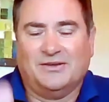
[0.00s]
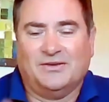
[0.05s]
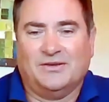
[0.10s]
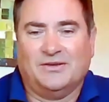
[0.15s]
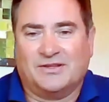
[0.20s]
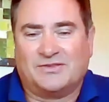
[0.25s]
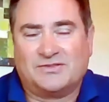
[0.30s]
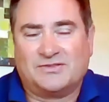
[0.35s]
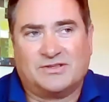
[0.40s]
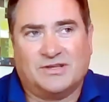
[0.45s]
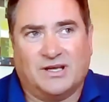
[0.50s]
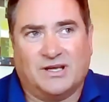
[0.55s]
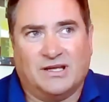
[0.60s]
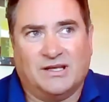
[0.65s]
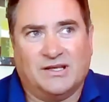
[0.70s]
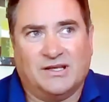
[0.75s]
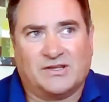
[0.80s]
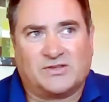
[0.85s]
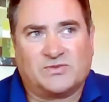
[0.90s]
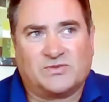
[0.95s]

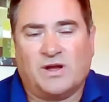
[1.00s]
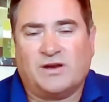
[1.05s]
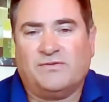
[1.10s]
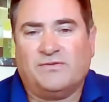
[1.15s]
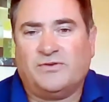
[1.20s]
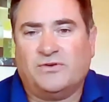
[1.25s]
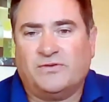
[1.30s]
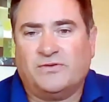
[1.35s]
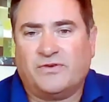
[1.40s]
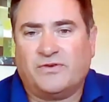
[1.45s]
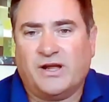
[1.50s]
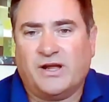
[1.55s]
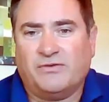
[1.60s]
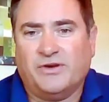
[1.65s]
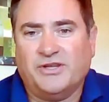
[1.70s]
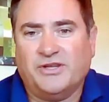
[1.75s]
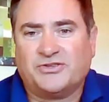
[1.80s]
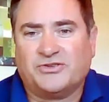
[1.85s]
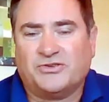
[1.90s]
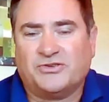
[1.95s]
it's wonderful for our
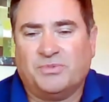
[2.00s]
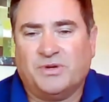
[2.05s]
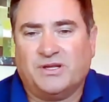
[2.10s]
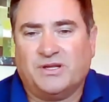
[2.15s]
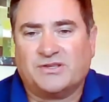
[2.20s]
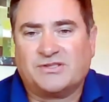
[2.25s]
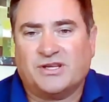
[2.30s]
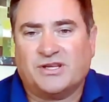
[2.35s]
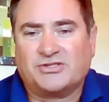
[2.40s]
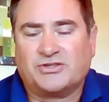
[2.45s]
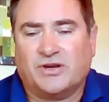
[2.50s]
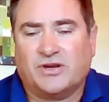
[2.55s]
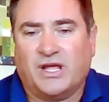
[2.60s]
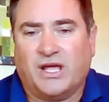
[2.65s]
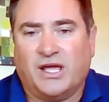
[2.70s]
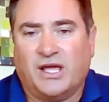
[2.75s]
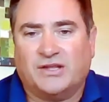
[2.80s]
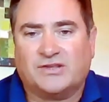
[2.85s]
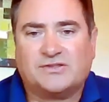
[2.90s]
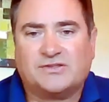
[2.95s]
region to be in such good
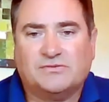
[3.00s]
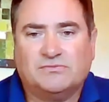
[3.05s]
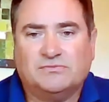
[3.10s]
hands.